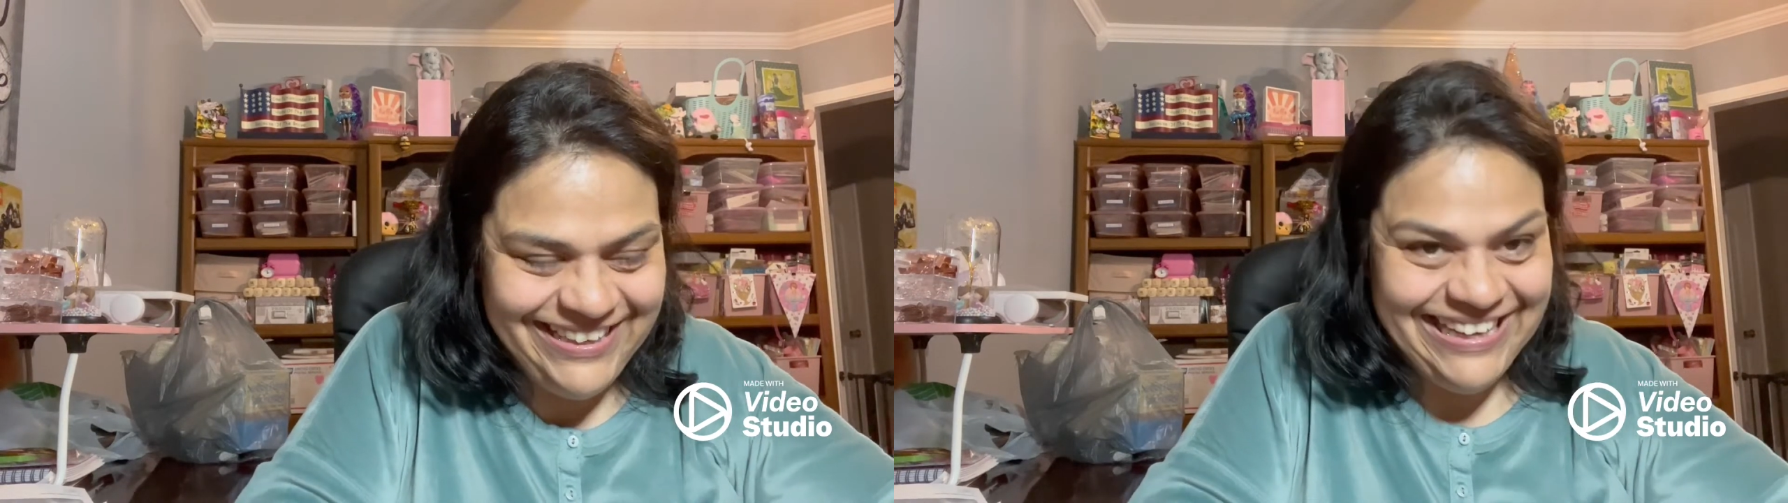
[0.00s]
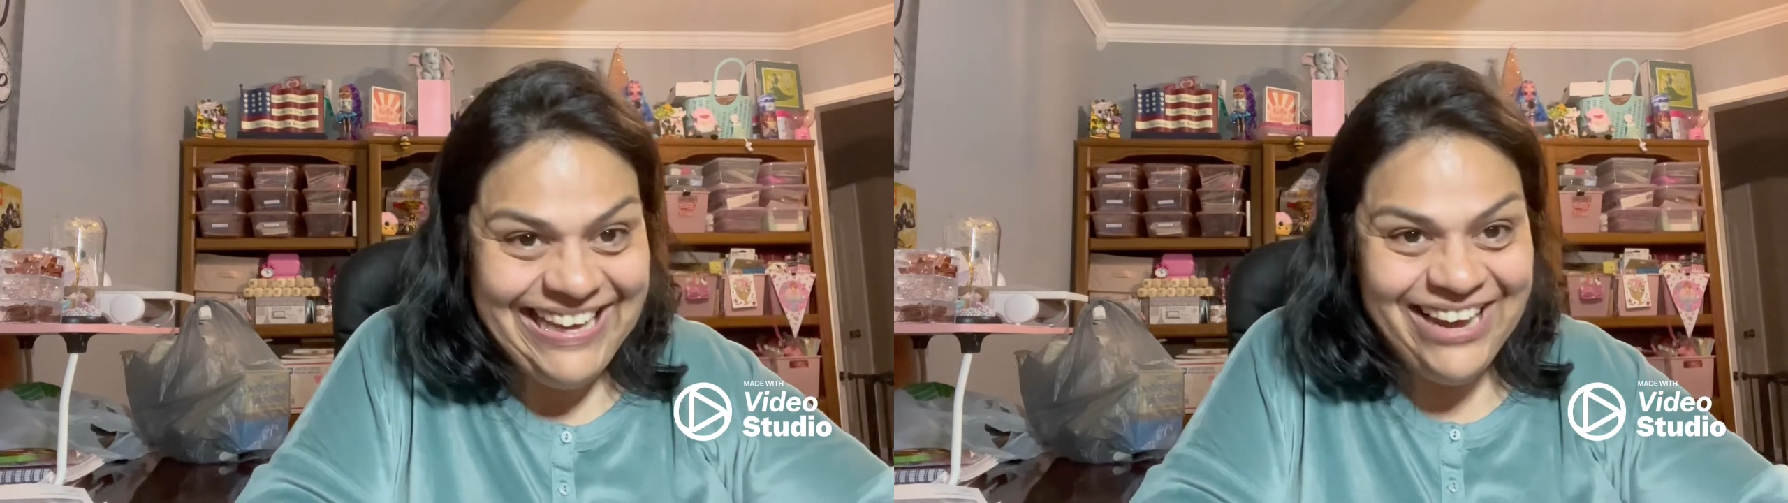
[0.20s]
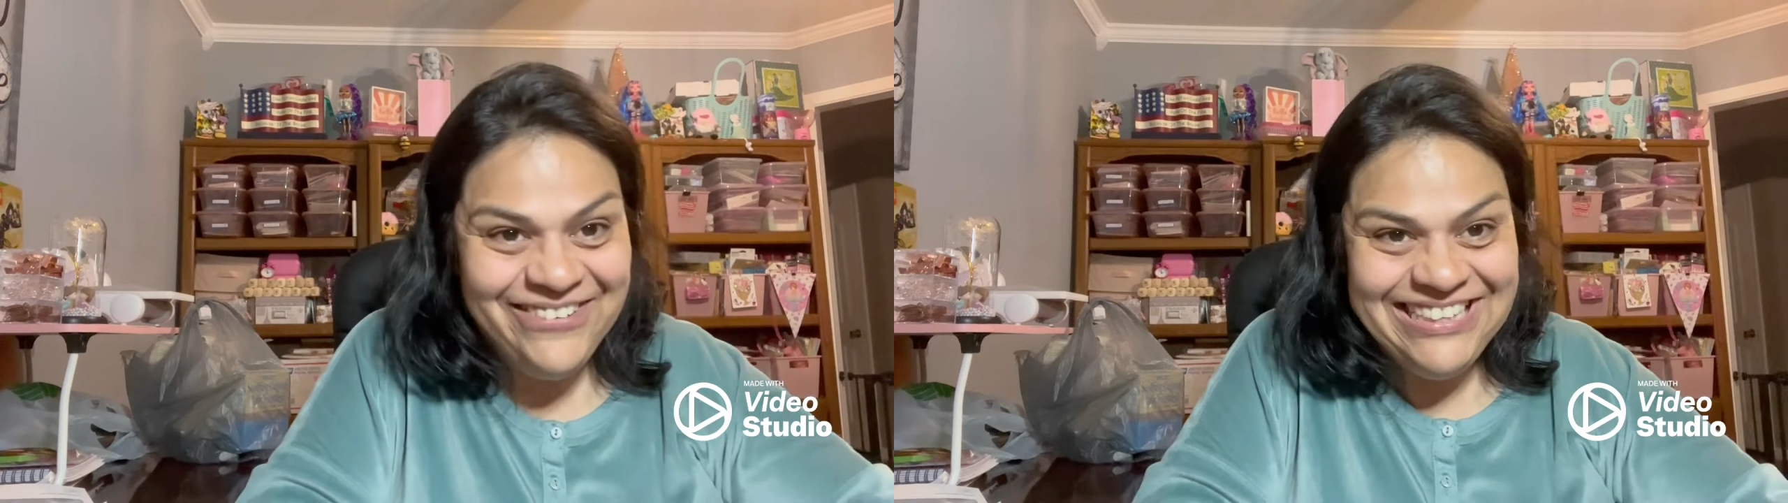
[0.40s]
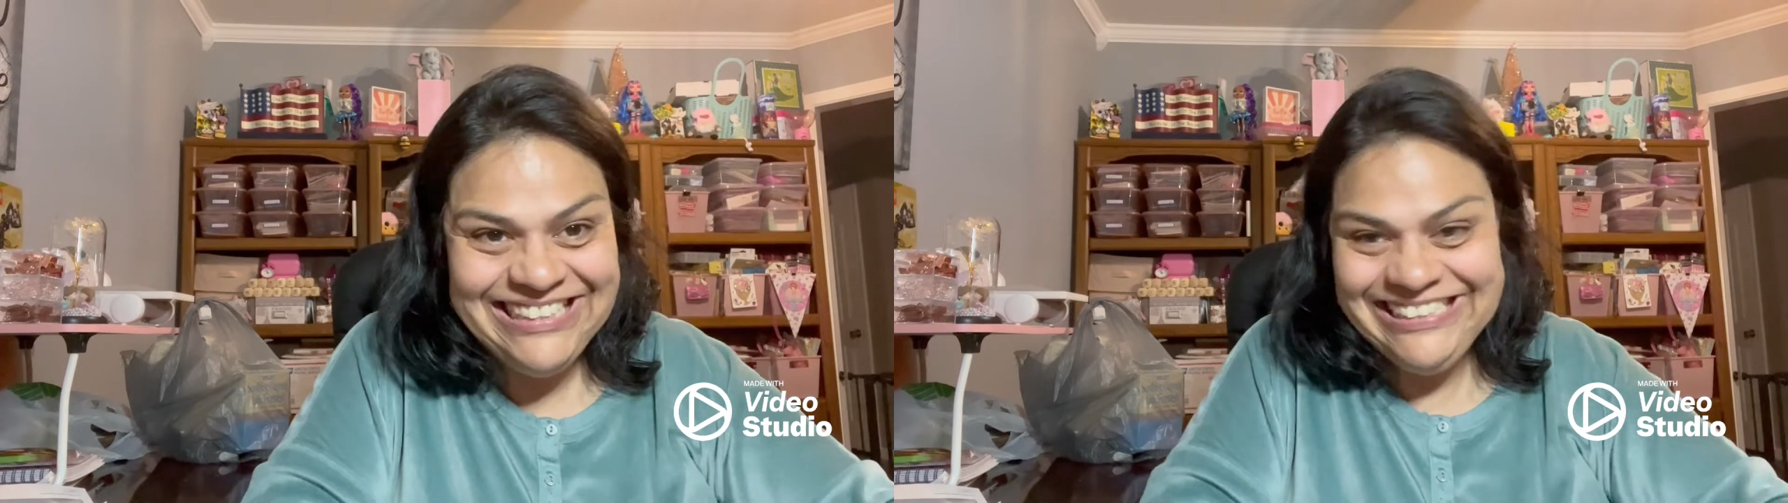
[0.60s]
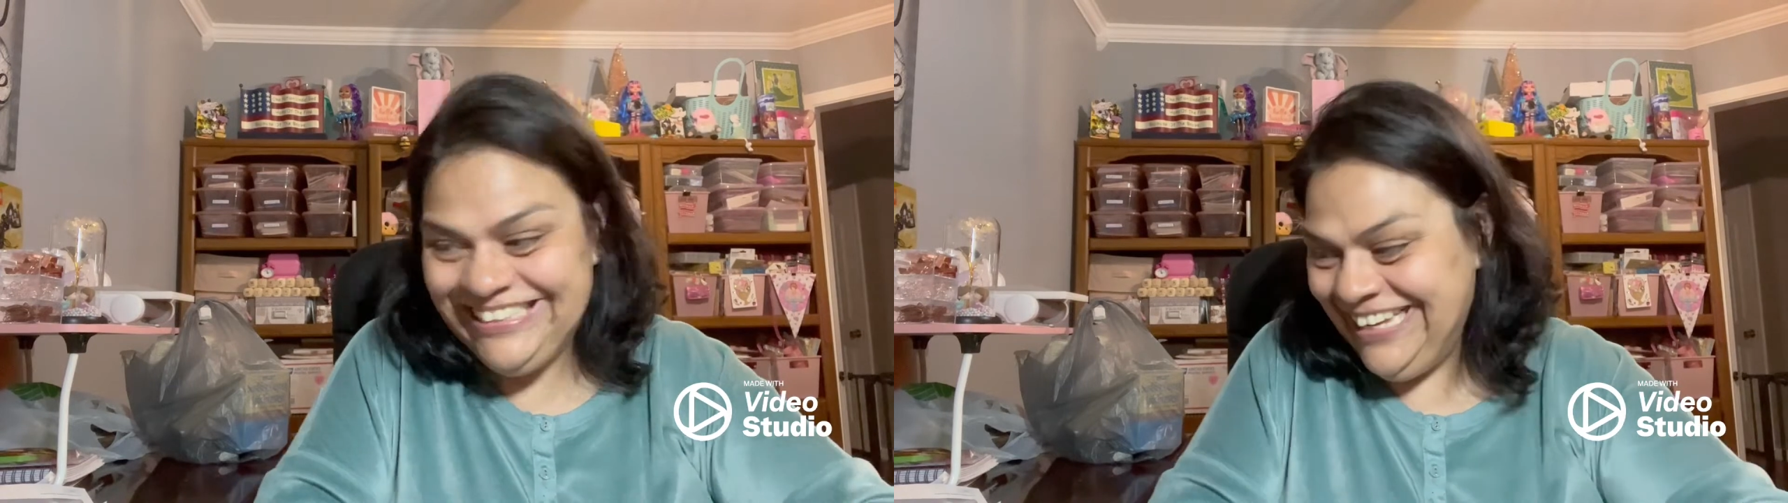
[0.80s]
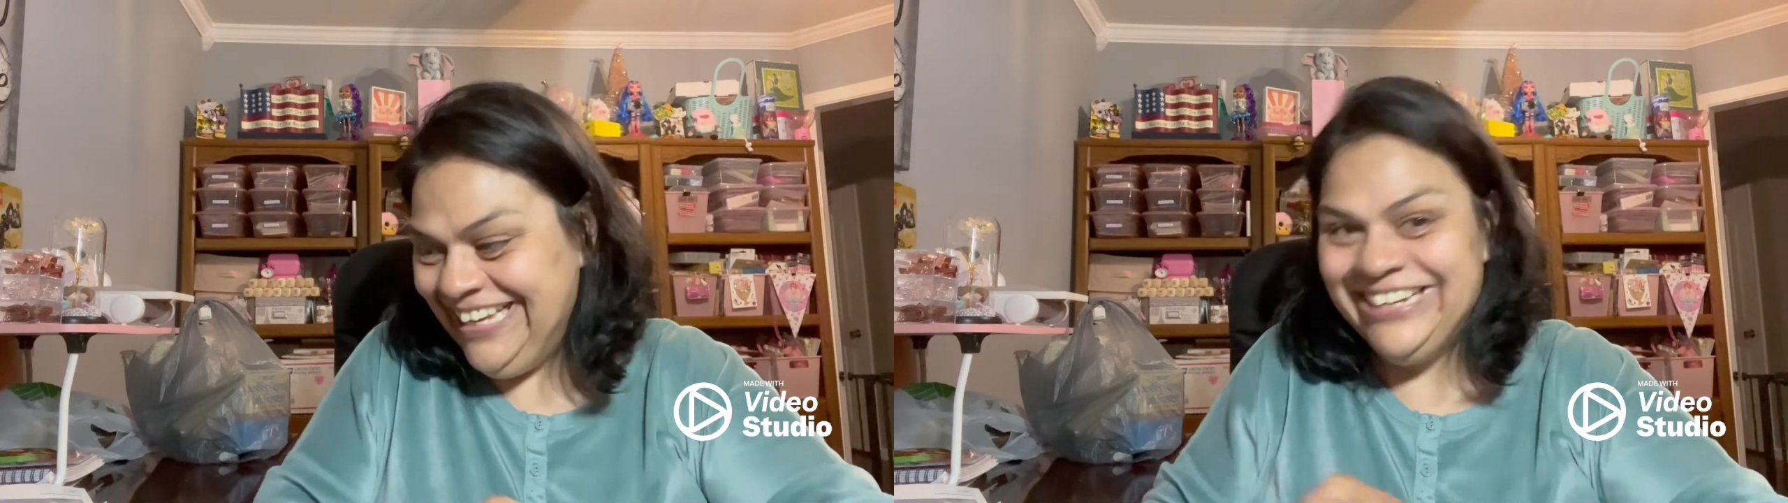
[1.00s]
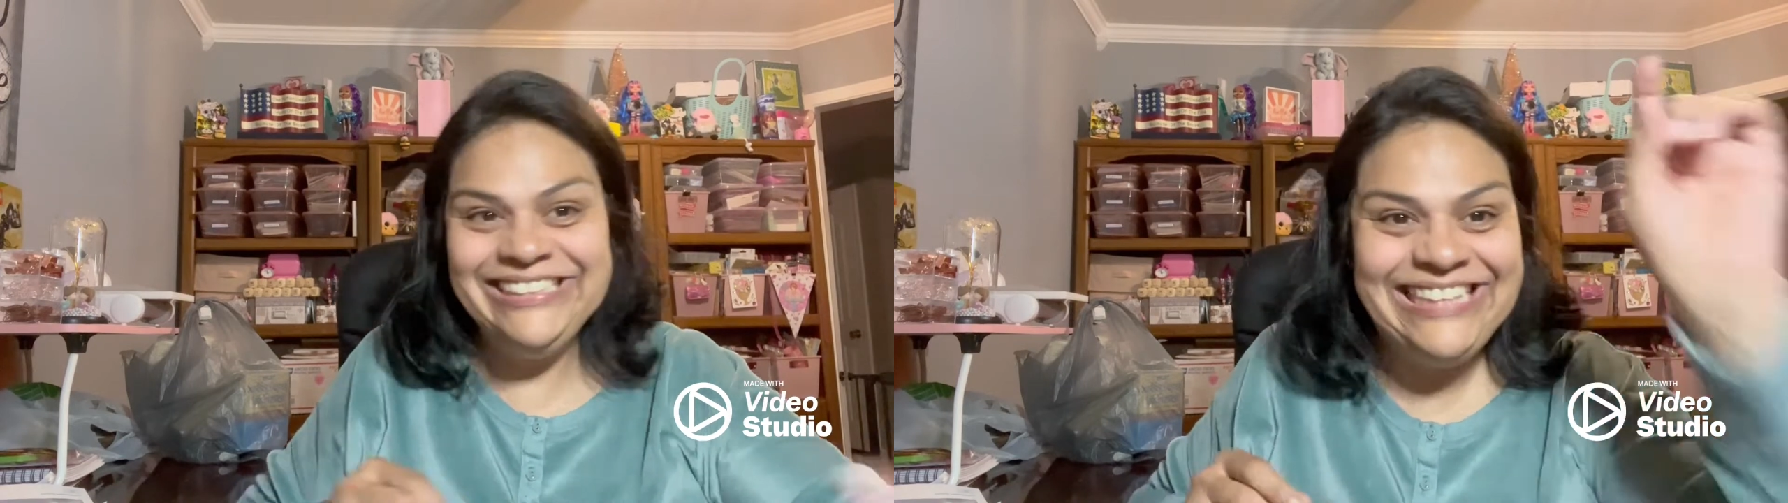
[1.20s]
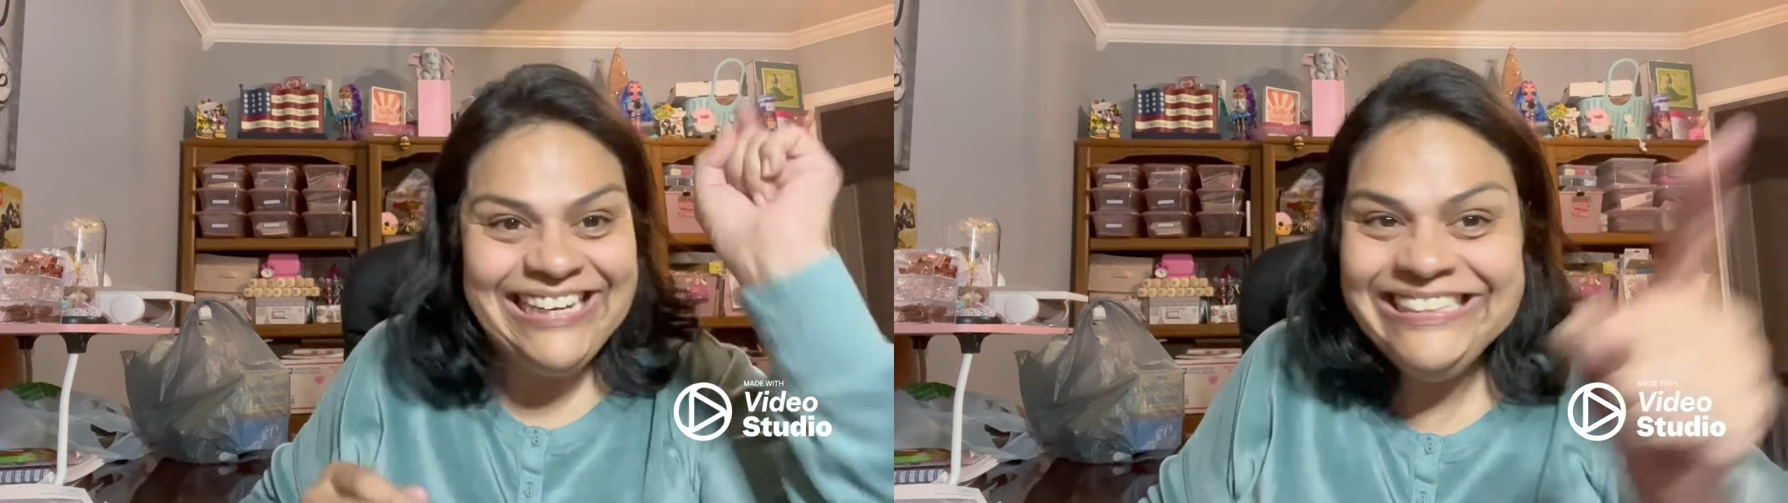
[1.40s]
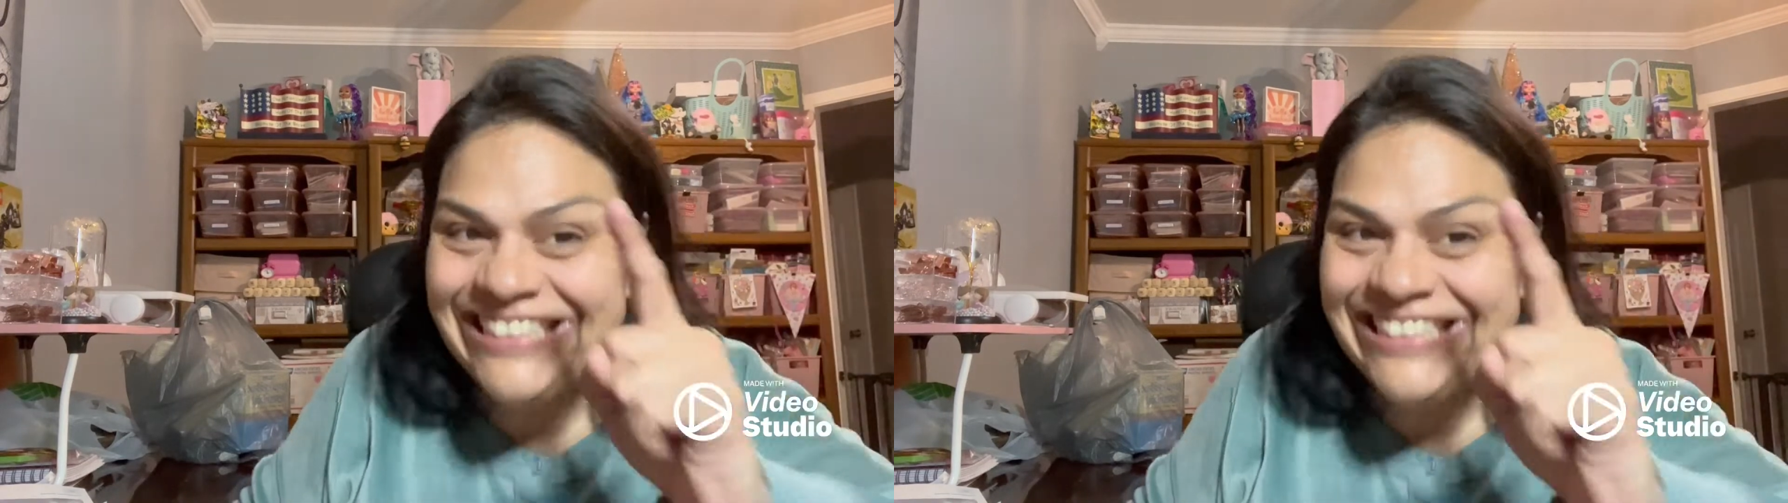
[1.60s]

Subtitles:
I can't wait to see it because I